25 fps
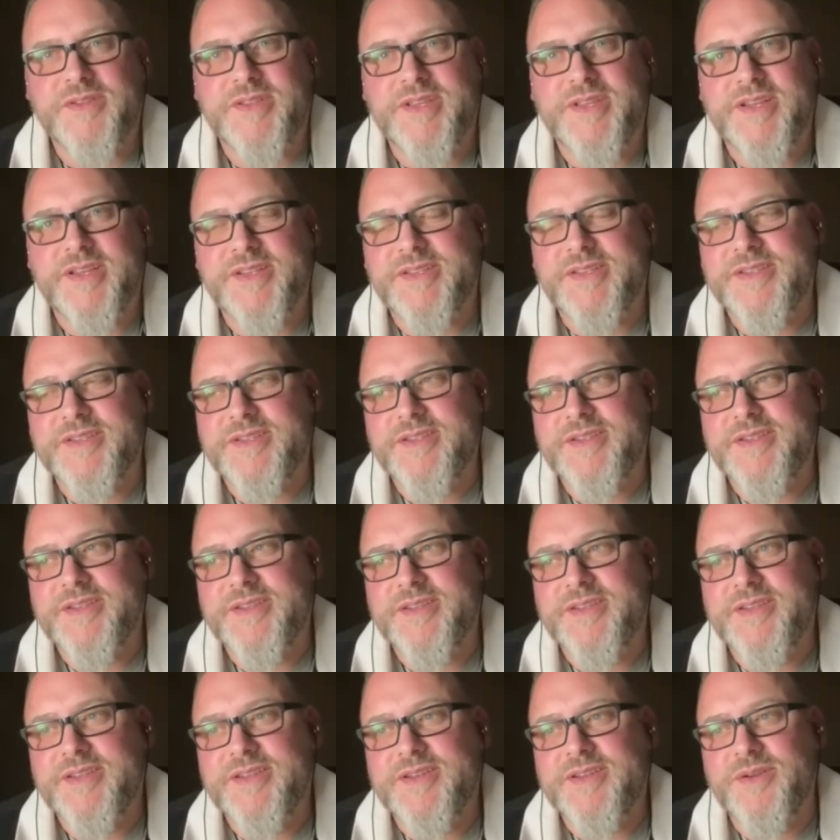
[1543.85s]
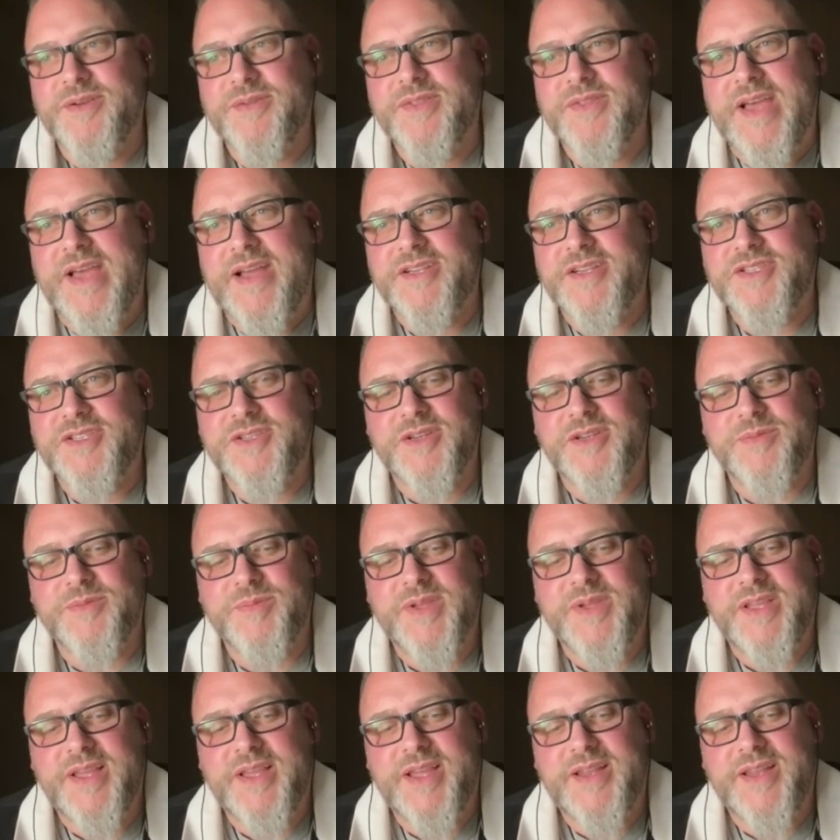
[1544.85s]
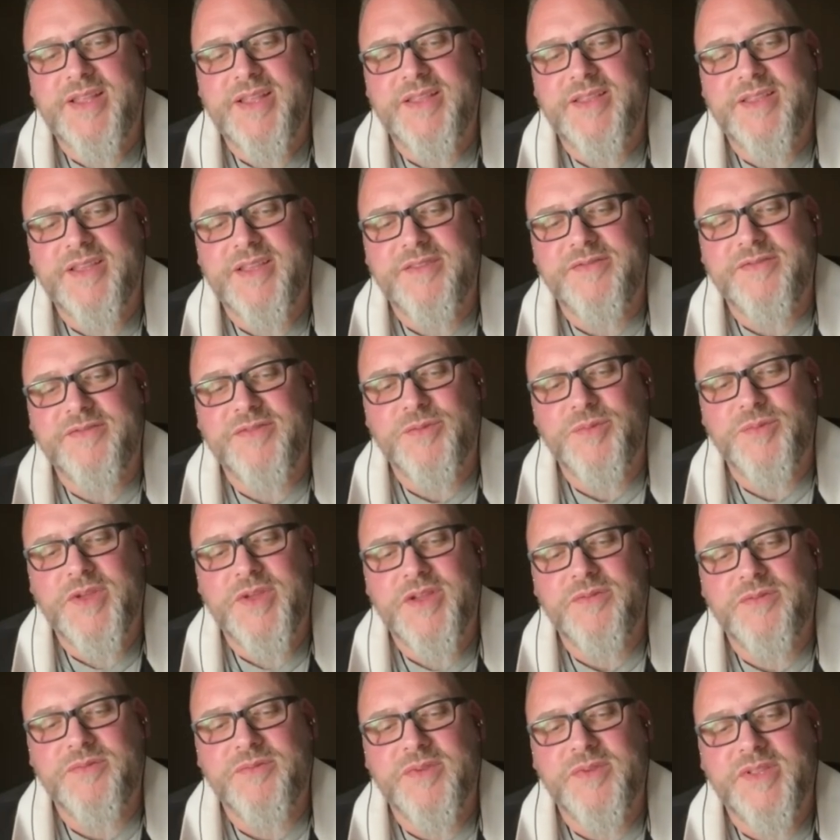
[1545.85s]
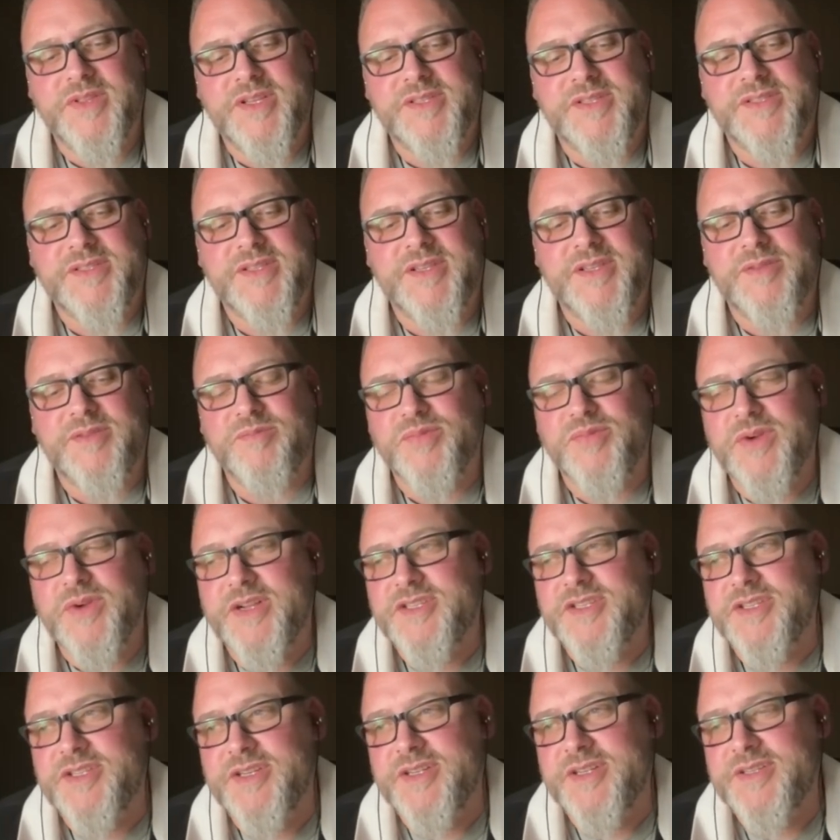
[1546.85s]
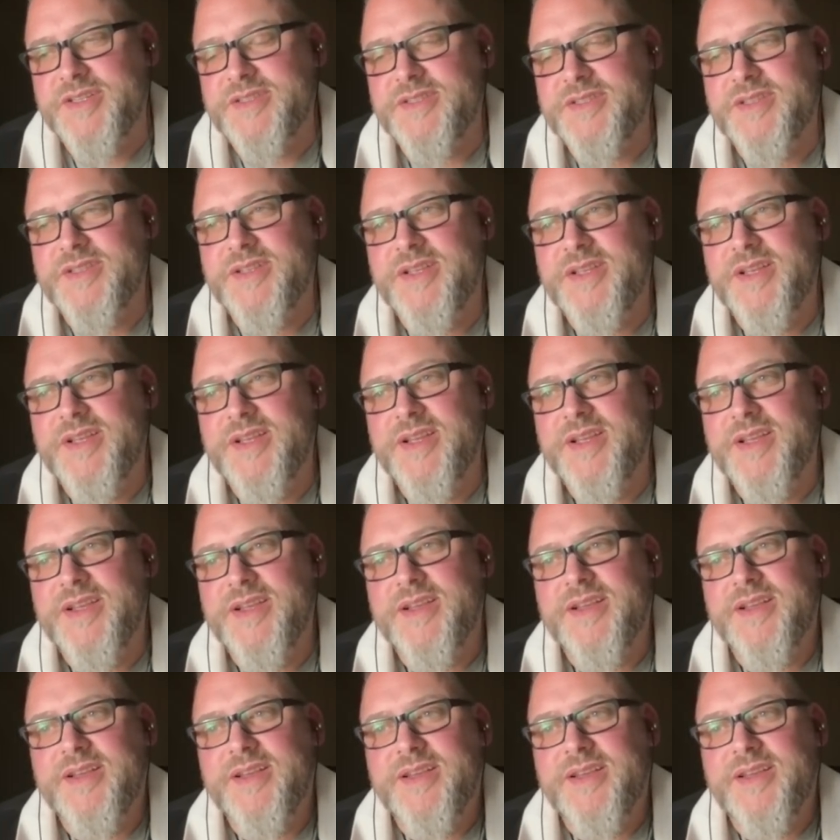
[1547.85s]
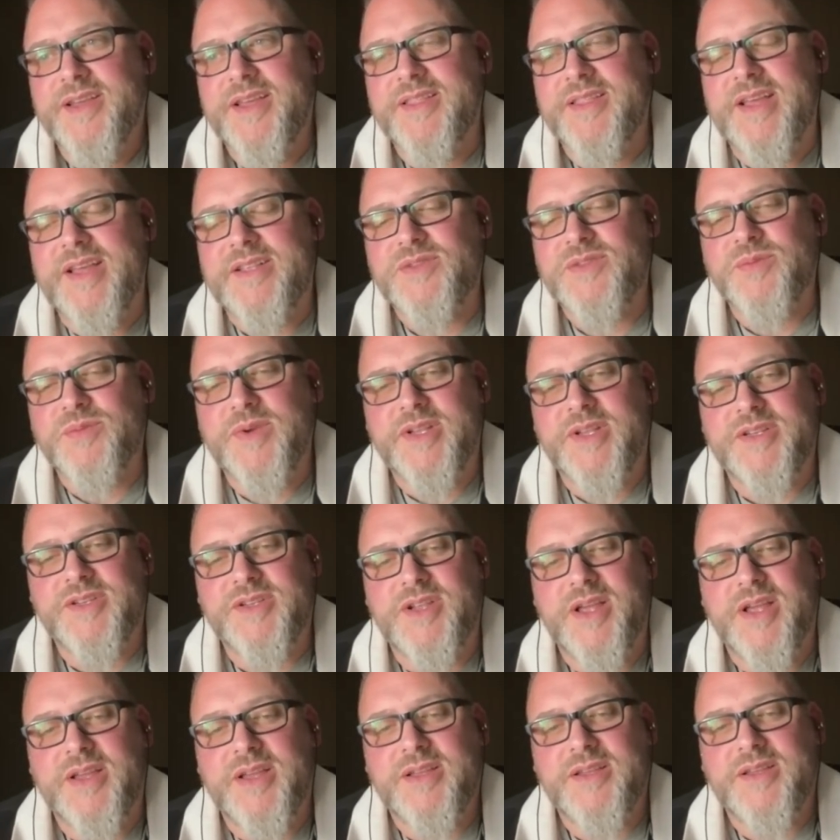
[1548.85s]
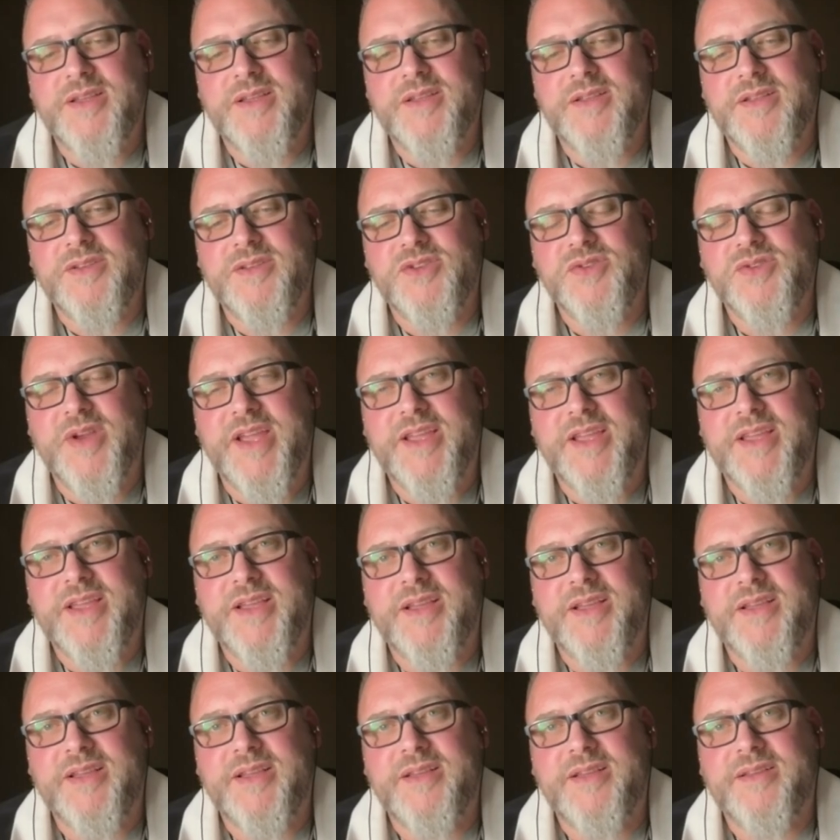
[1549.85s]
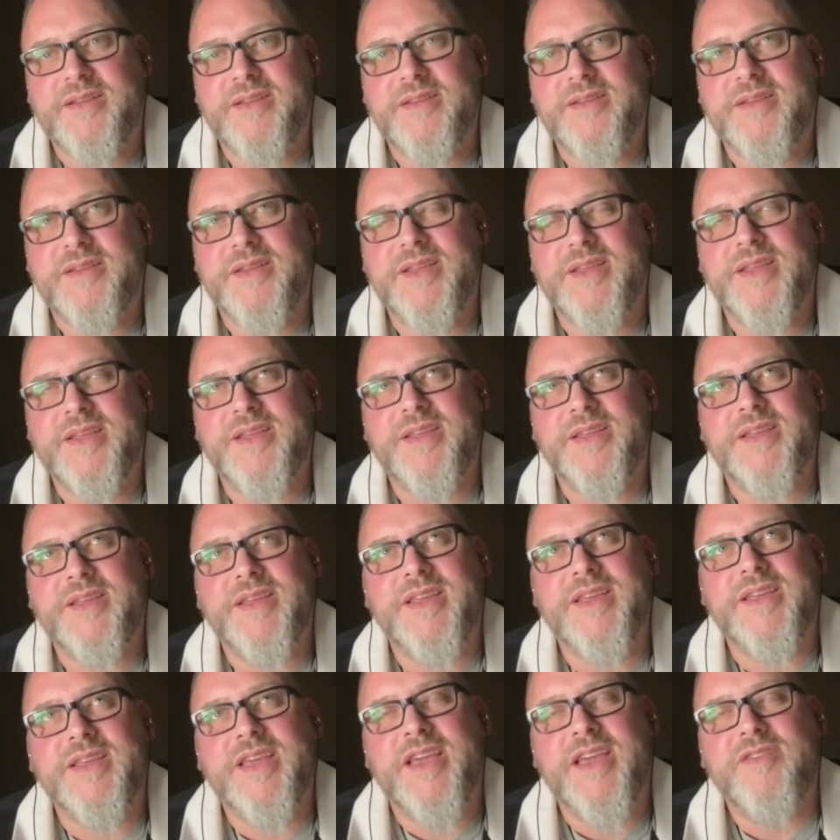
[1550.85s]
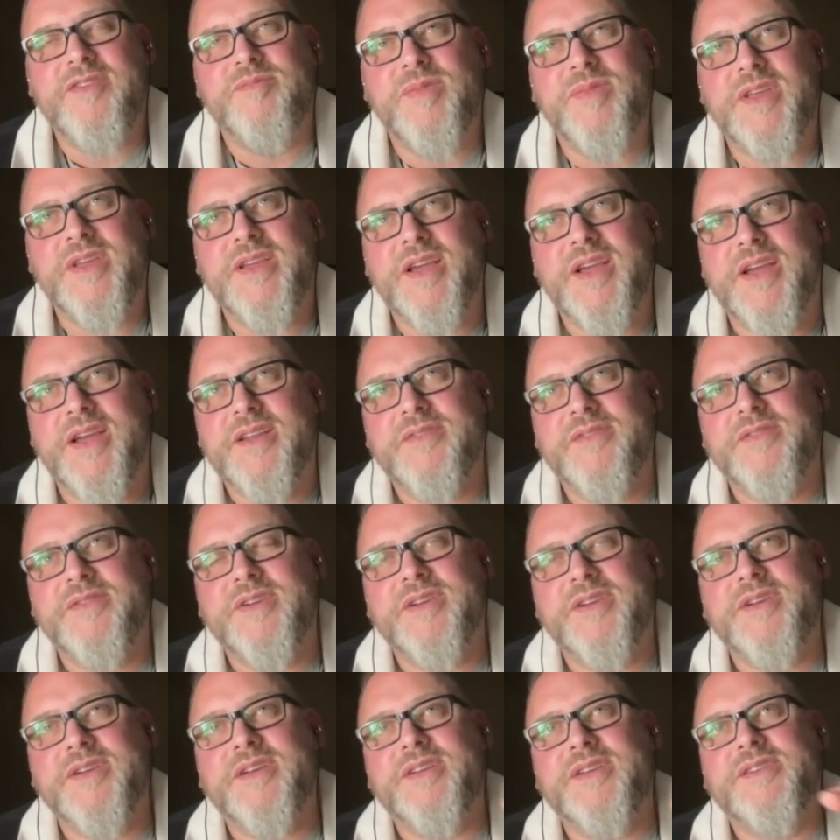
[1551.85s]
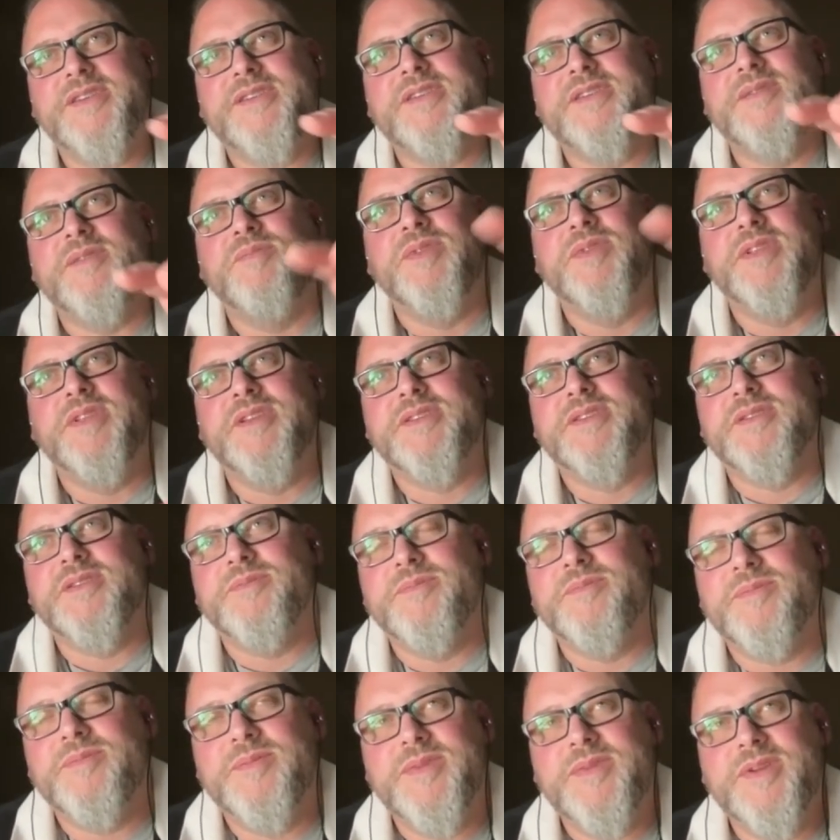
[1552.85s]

that, that shouldn't be anything for me, releasing prejudice. And that's when Drake, he gave me kind of a symbolism.